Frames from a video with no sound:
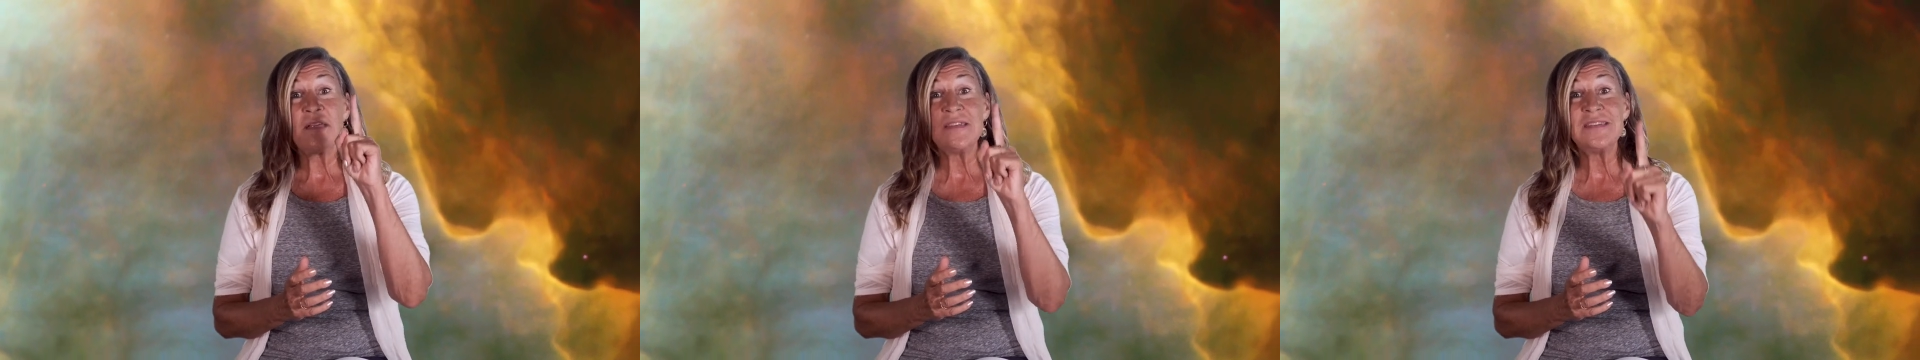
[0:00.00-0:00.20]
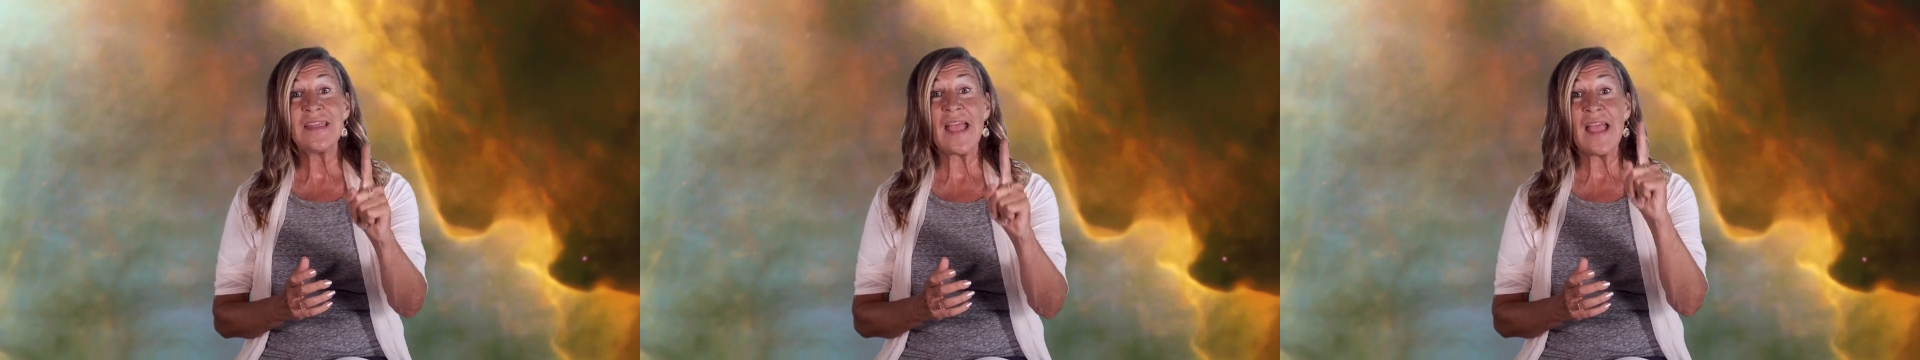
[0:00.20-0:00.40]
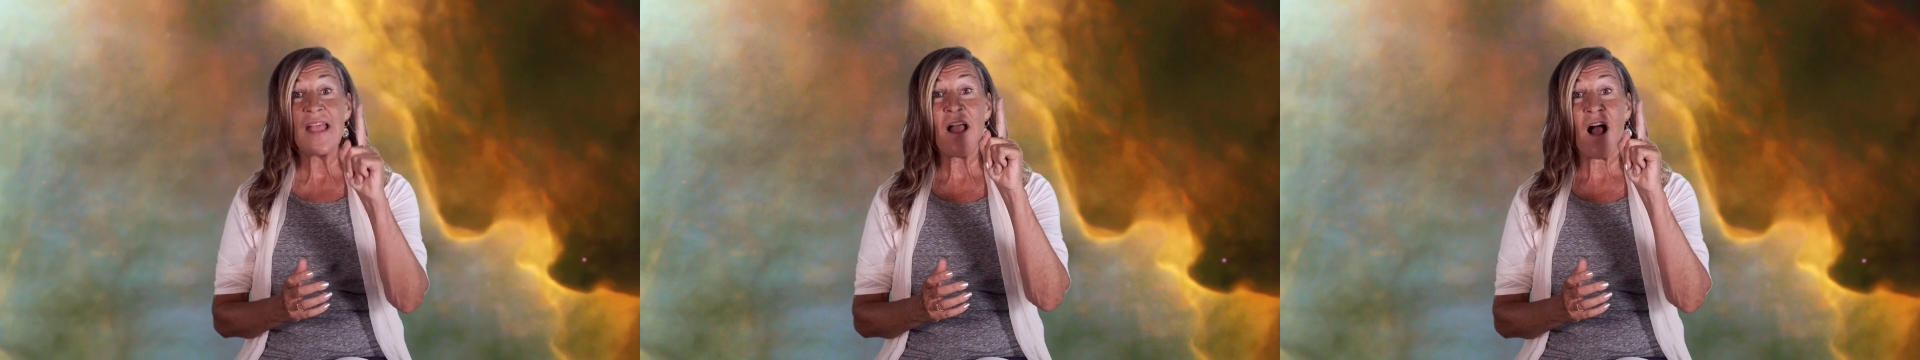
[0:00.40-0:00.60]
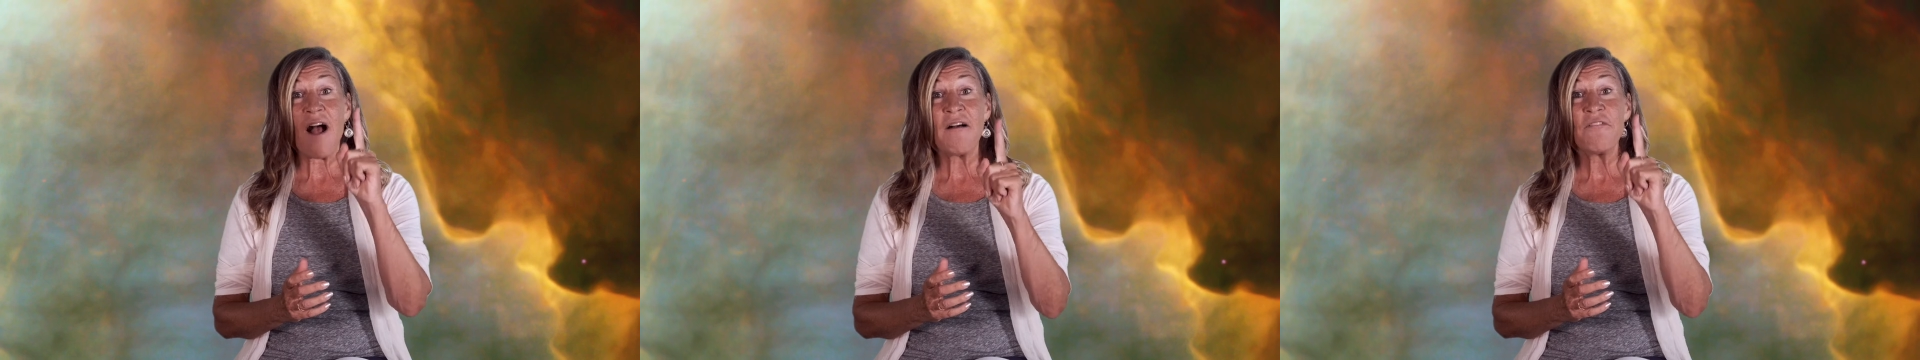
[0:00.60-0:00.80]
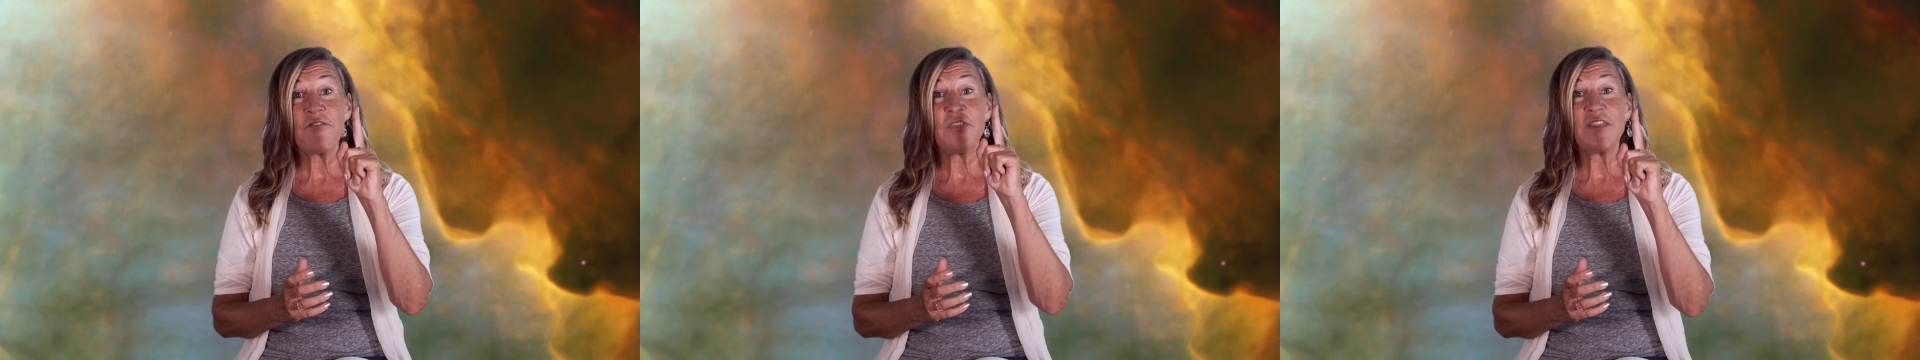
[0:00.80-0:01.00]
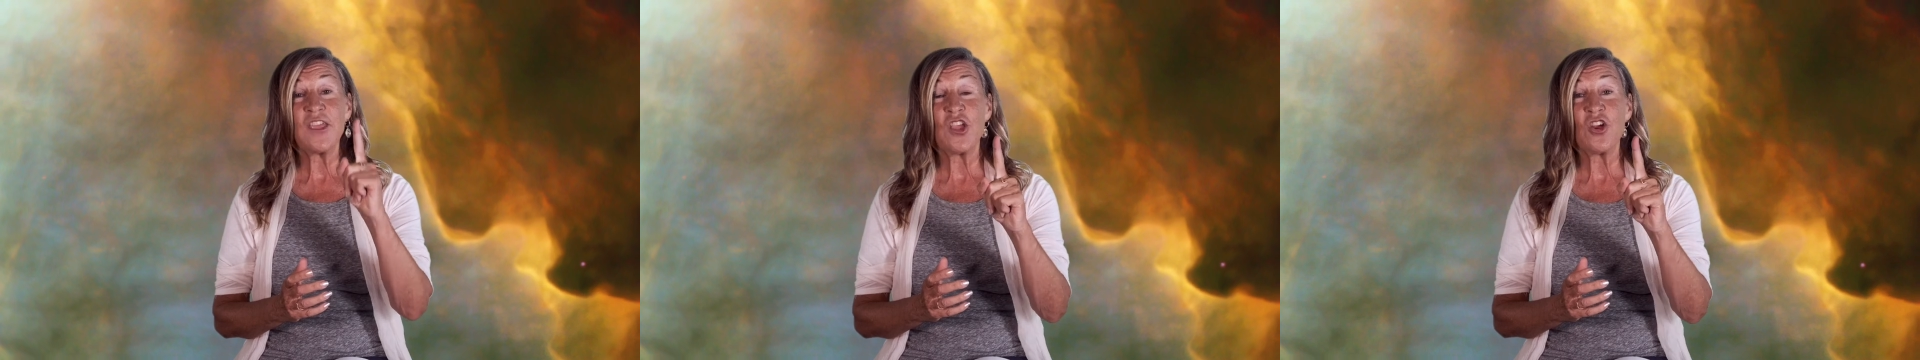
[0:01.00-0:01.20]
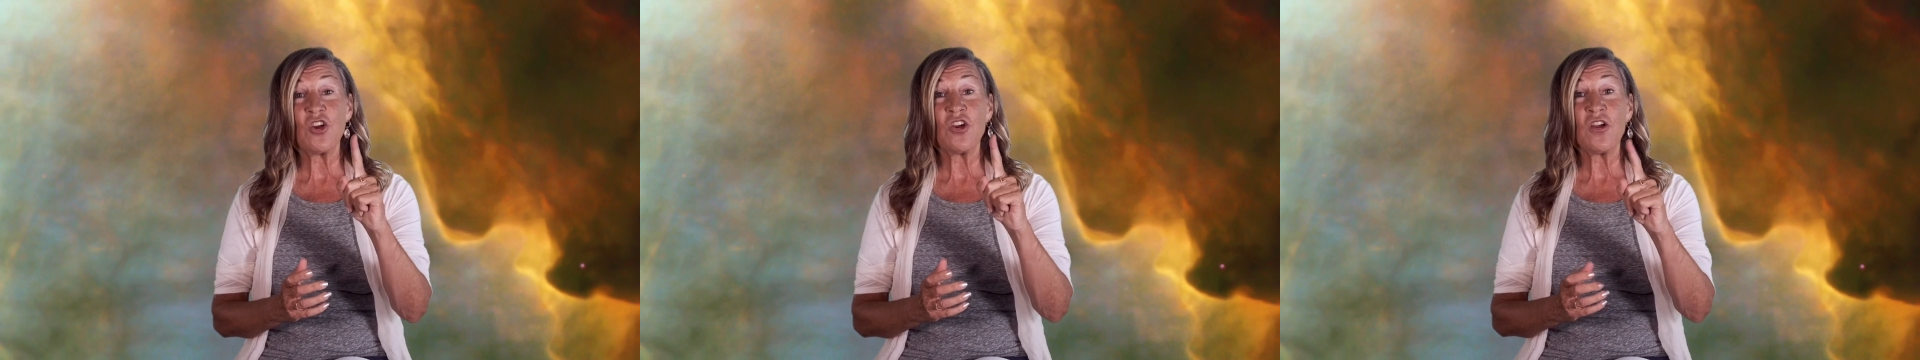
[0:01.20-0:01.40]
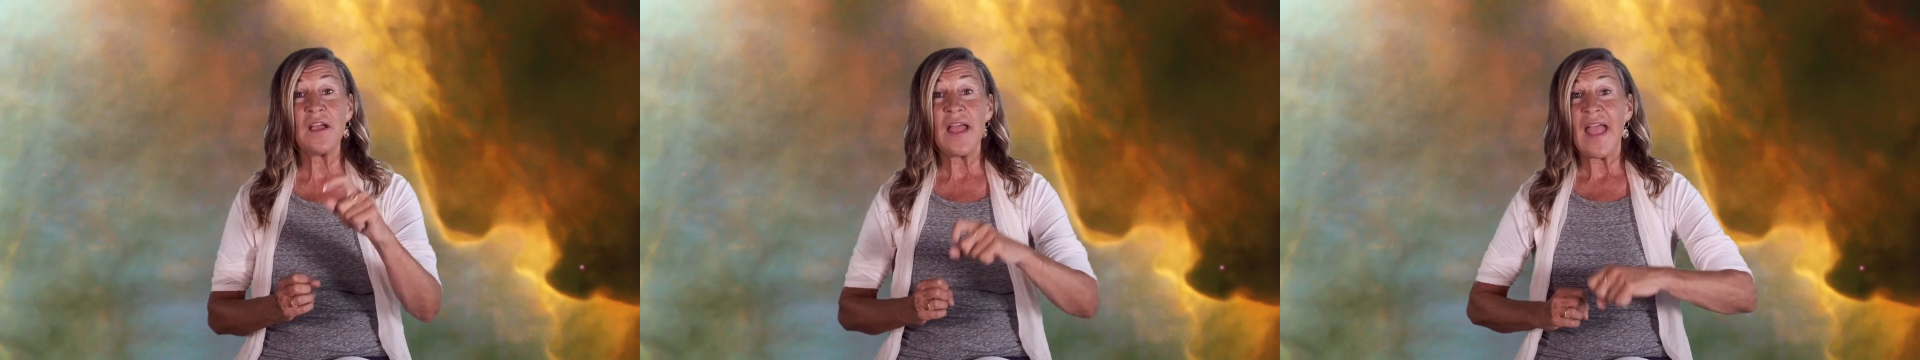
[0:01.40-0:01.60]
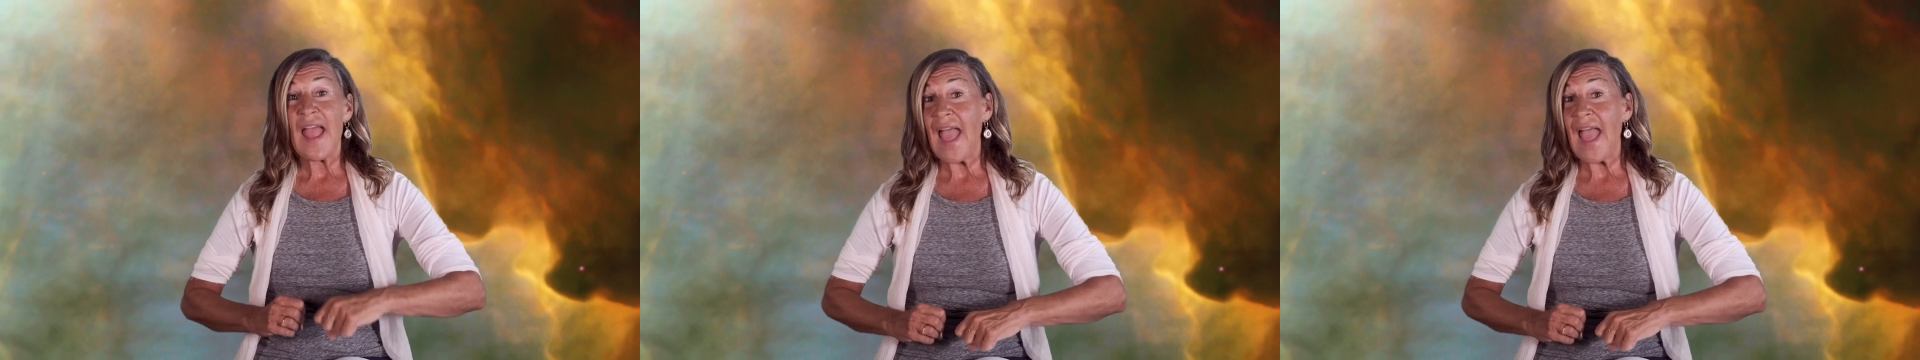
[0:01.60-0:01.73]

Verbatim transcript: day of the year